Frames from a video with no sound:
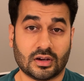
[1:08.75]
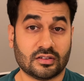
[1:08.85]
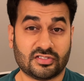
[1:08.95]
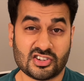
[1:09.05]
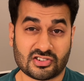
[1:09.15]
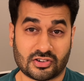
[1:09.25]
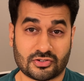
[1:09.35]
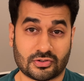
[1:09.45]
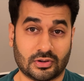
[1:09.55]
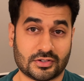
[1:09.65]
And version
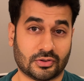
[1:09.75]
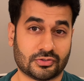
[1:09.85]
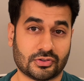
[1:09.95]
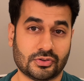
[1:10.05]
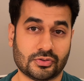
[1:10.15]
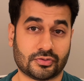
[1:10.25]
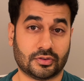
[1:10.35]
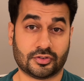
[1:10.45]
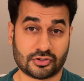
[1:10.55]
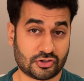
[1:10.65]
control is also useful
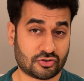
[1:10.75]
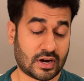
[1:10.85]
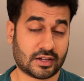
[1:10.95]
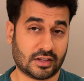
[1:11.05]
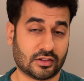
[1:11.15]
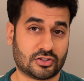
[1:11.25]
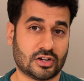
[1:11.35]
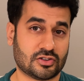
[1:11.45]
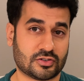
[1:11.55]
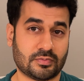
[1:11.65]
for just tracking the
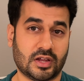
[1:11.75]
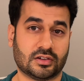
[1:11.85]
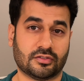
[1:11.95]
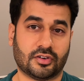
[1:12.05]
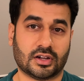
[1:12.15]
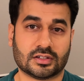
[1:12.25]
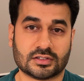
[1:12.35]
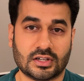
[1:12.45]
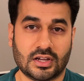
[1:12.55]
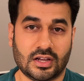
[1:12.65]
changes made to files.
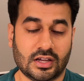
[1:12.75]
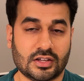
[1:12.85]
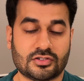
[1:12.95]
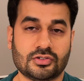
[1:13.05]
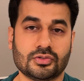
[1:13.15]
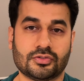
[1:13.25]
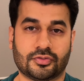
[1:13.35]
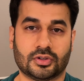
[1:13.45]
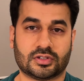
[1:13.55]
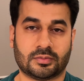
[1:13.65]
It's
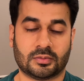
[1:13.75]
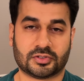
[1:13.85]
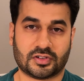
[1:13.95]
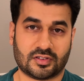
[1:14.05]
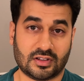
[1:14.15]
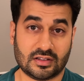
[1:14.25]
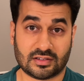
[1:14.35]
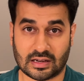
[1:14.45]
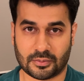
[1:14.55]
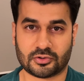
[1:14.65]
useful to be able to see
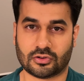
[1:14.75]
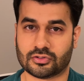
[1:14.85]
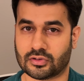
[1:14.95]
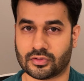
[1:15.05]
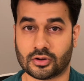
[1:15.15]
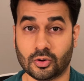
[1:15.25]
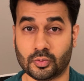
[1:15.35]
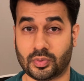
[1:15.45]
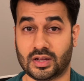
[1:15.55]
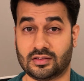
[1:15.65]
snapshots of the
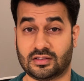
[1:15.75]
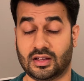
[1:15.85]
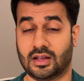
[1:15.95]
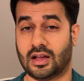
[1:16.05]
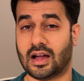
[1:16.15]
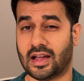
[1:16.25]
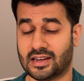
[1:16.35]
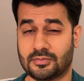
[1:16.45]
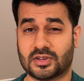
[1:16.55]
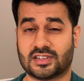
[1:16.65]
code base at
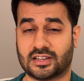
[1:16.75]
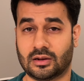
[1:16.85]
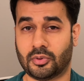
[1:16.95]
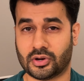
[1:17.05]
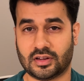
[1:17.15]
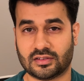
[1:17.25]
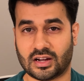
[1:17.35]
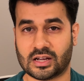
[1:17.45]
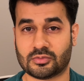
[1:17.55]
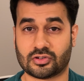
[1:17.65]
any particular point in
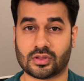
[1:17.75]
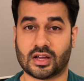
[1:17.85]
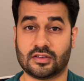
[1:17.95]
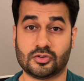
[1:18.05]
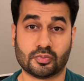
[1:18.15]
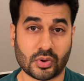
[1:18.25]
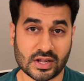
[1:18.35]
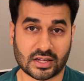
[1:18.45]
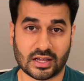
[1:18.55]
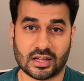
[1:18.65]
time so that if you
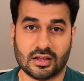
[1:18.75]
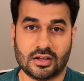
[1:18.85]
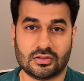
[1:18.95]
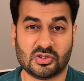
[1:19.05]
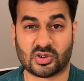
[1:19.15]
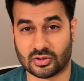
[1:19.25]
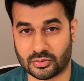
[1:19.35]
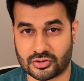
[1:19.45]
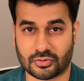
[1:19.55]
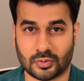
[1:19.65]
break it, you can
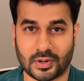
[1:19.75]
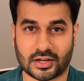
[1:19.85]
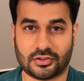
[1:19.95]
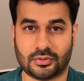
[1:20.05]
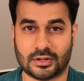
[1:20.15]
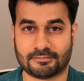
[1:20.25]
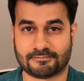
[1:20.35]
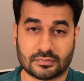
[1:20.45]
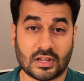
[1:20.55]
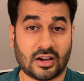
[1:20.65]
always roll back to it.
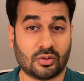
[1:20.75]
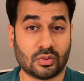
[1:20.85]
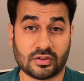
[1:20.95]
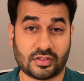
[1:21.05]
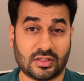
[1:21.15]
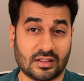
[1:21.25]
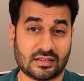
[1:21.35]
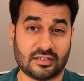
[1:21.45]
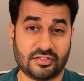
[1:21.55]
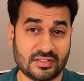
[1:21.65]
Now, one of the things
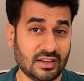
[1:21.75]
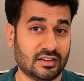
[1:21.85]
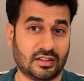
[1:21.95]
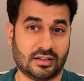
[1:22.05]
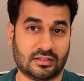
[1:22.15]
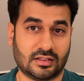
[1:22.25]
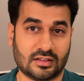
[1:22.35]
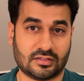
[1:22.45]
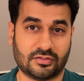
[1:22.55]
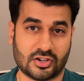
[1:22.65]
that facilitates
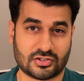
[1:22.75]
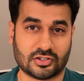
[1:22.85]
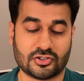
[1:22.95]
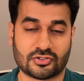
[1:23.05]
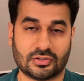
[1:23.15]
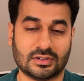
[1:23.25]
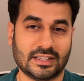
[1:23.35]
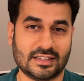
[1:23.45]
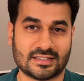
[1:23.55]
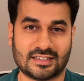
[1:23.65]
this version control
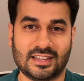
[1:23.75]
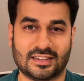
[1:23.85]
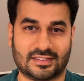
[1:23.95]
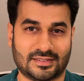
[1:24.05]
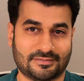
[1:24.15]
is Git.